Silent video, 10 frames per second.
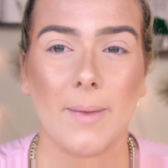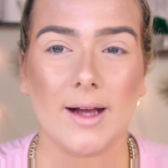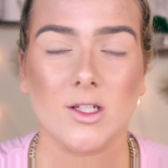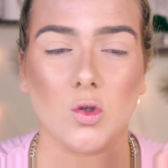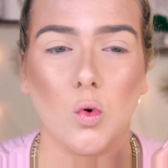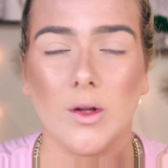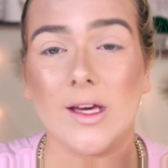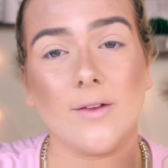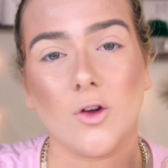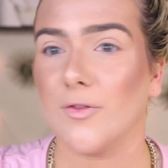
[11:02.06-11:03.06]
of back to school.
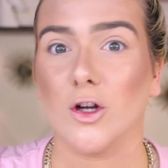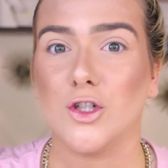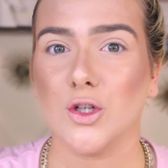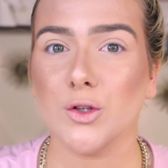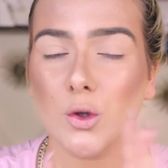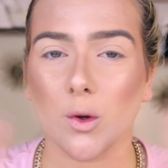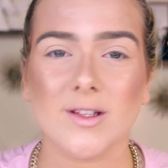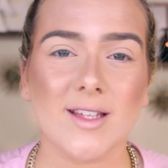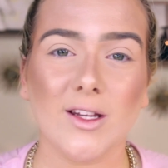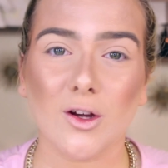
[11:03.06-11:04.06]
Like if you're a junior or
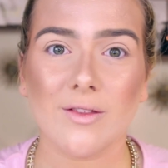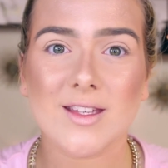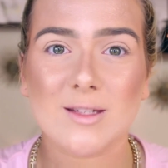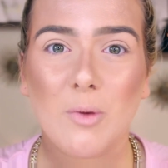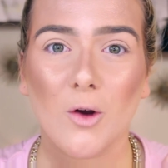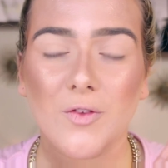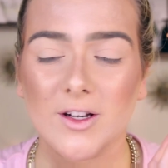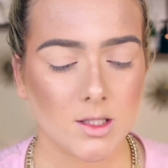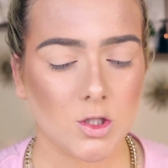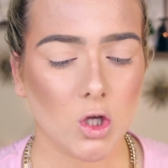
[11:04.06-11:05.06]
a senior, this is
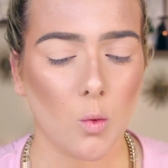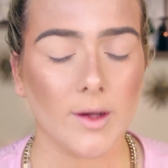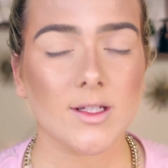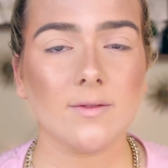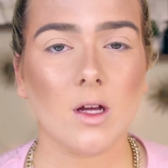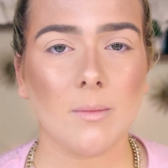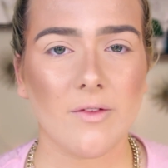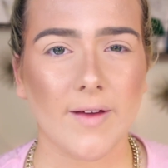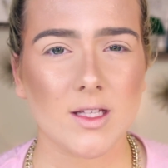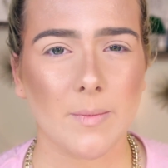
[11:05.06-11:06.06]
perfect. So once I've done
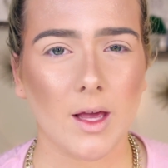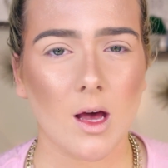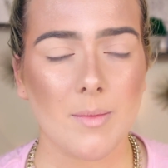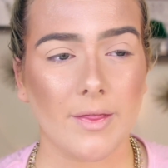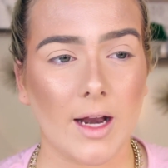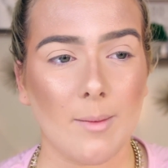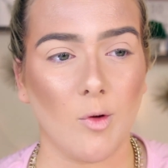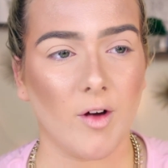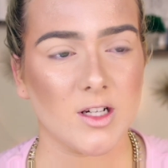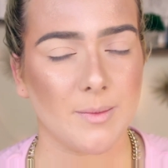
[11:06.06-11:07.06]
my face makeup and then I
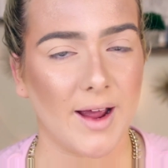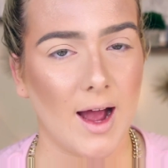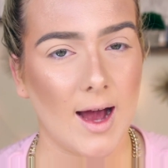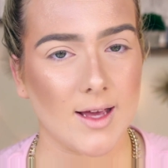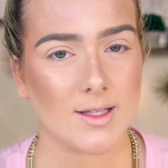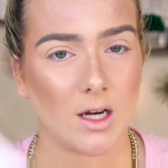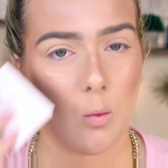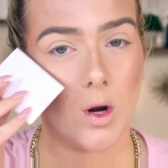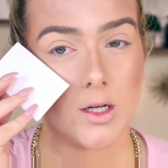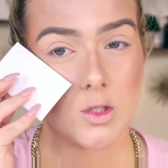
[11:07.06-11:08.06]
move on to my eyes and
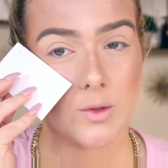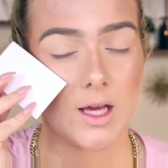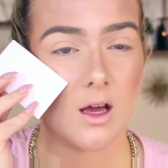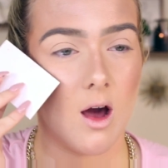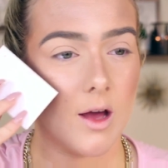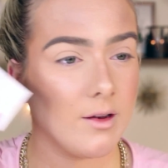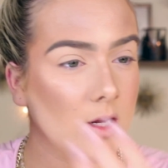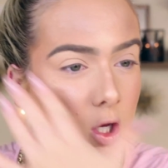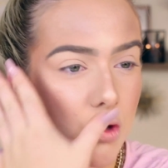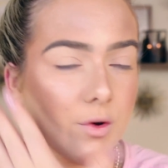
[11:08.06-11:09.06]
I want to do like a cut
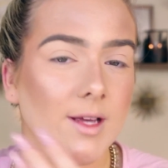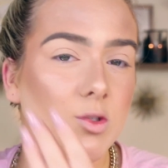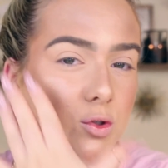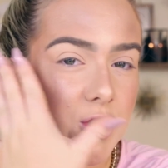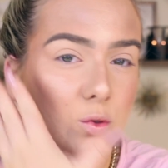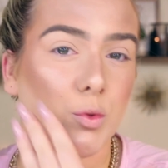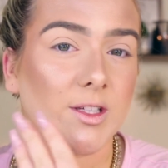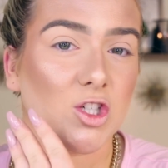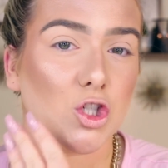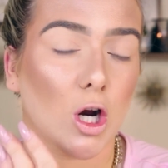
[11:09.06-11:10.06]
crease or just a
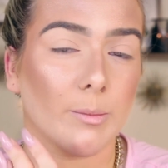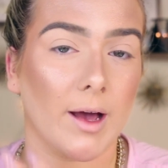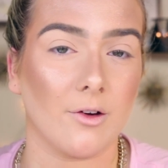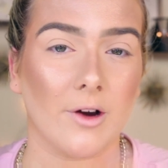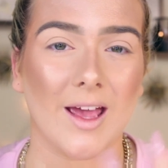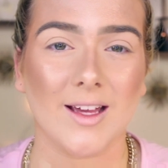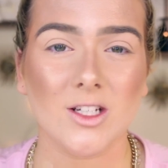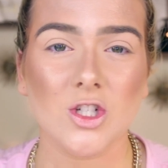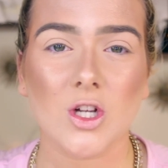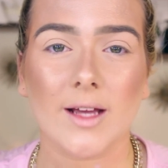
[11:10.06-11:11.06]
really sharp outer
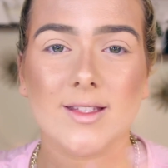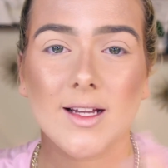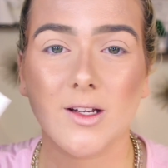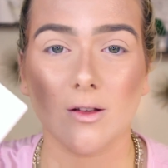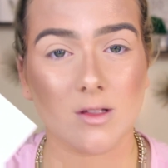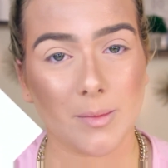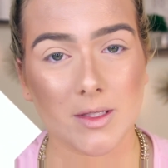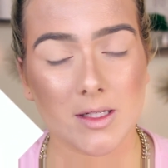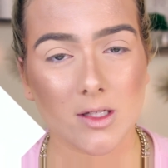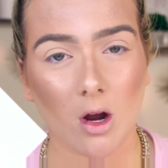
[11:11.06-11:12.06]
edge, I tend to use a
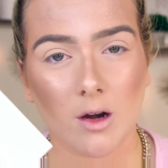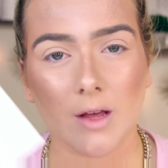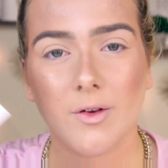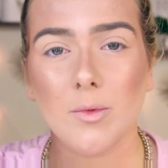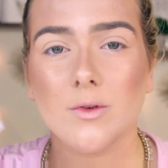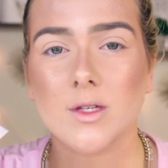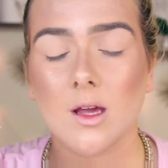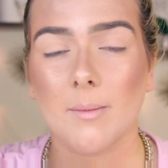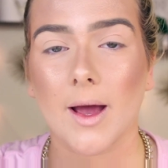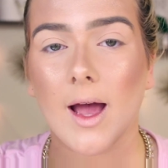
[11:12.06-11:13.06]
business card. If I'm
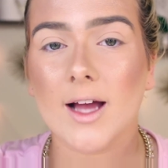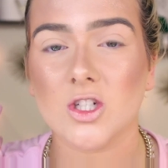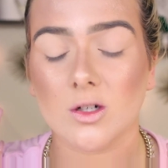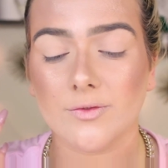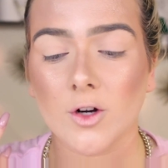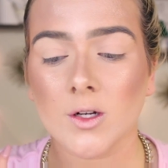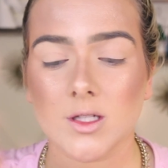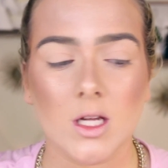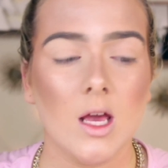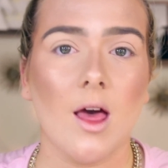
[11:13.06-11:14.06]
using my eyeshadow
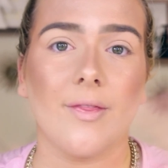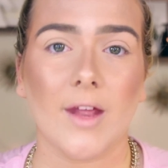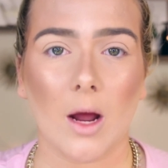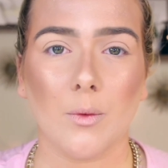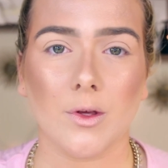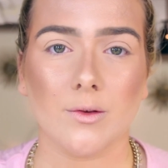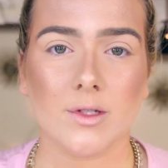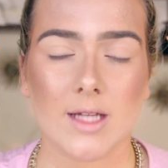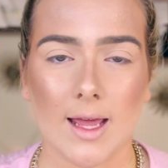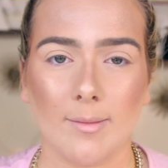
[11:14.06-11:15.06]
first, then I will
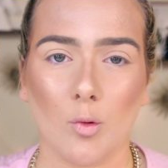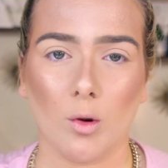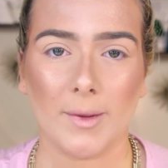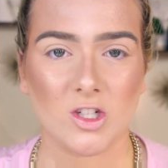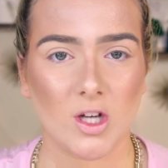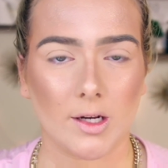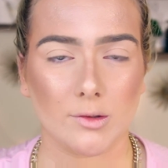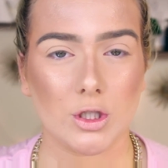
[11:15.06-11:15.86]
use tape or my shadow